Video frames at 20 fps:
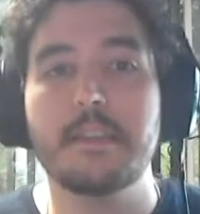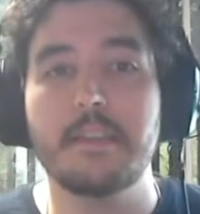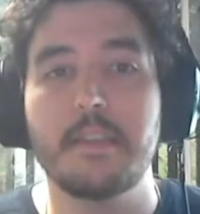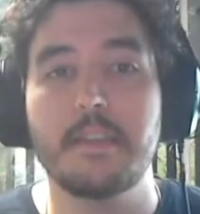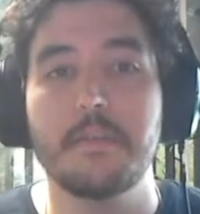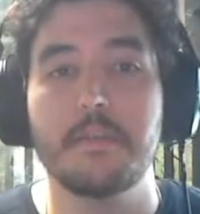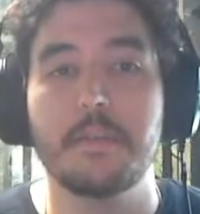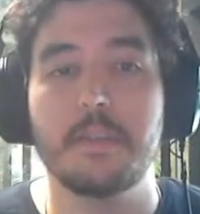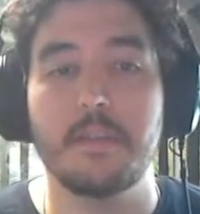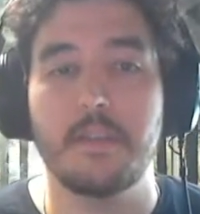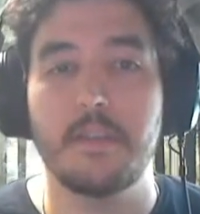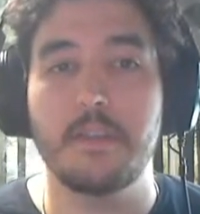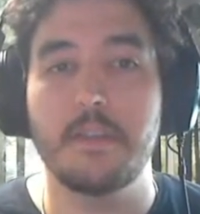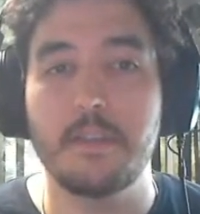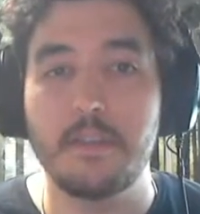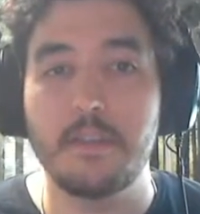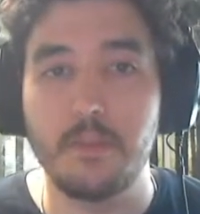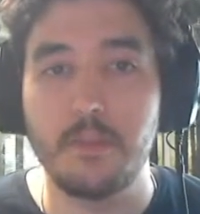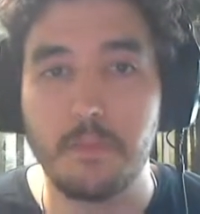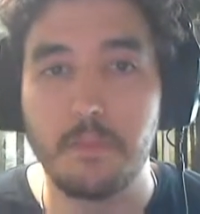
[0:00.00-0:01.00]
tips is
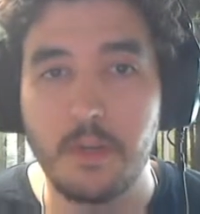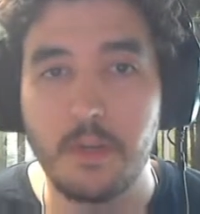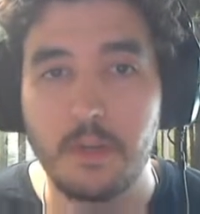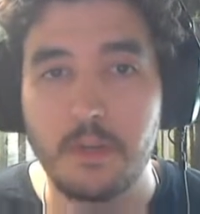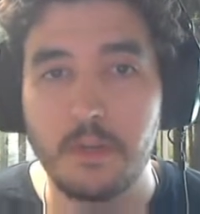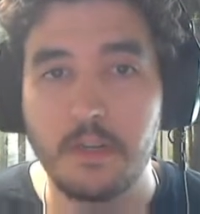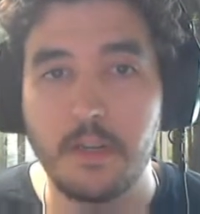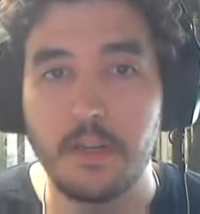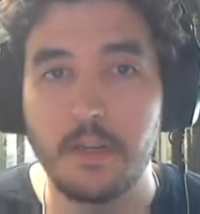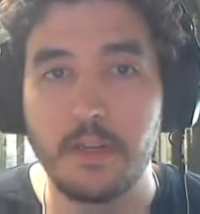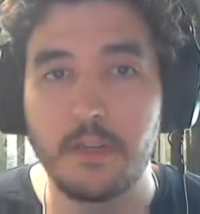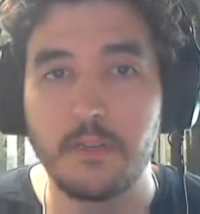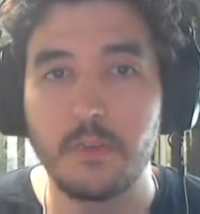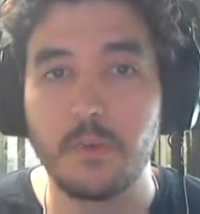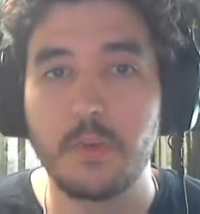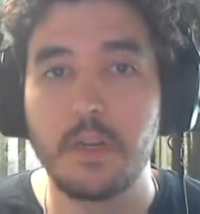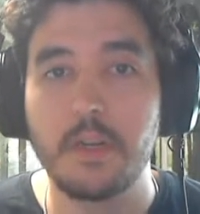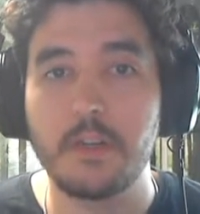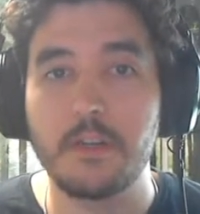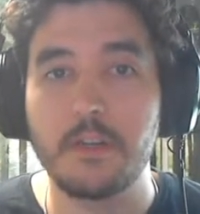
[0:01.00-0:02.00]
your mercenary. You
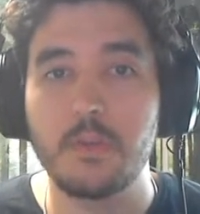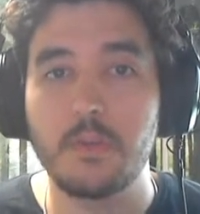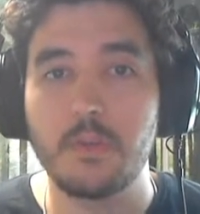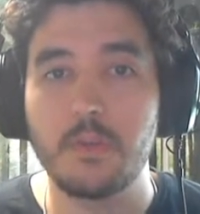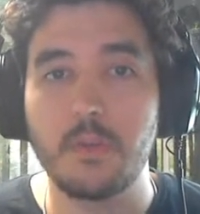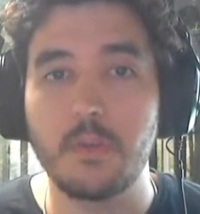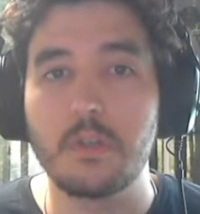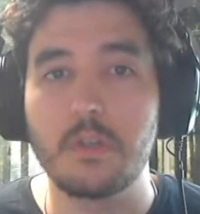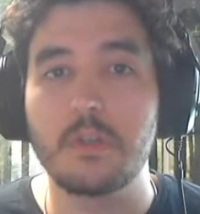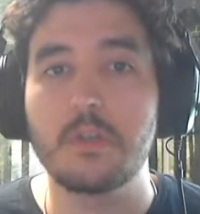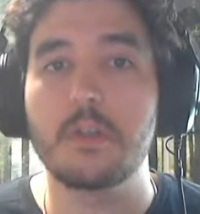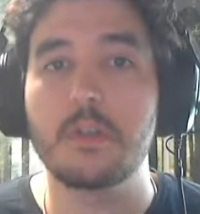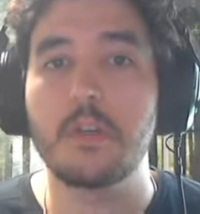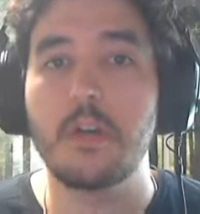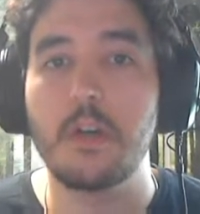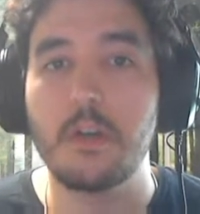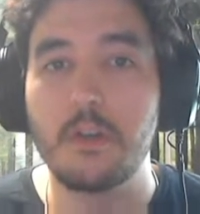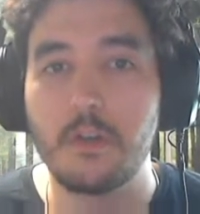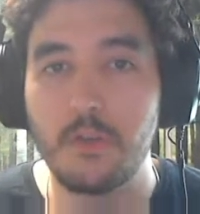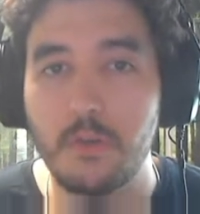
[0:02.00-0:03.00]
can go to
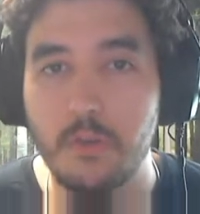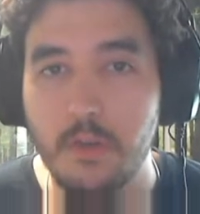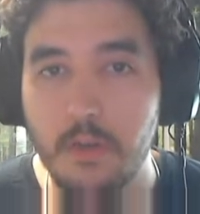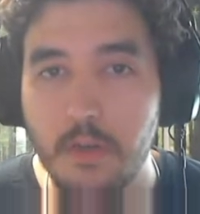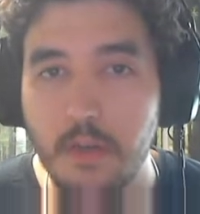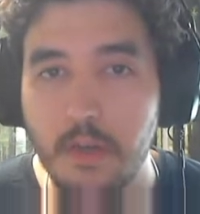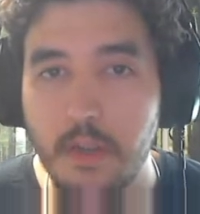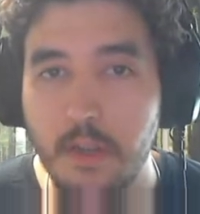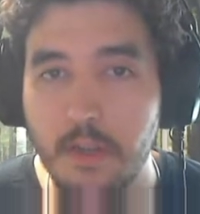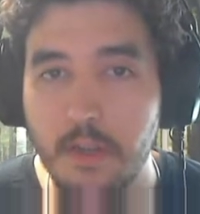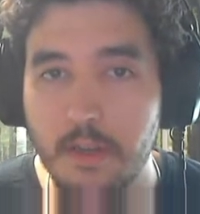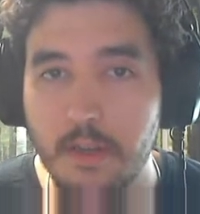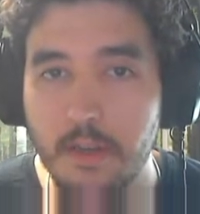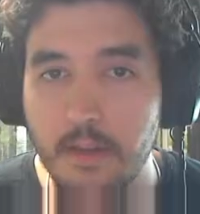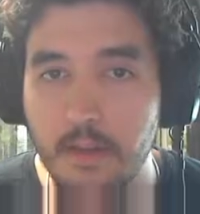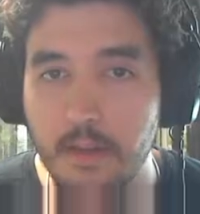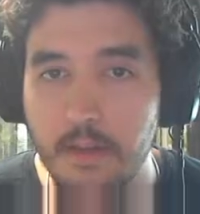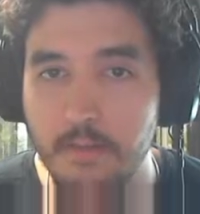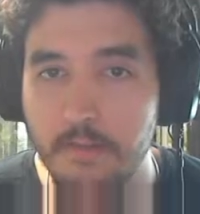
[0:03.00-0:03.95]
Garnor in the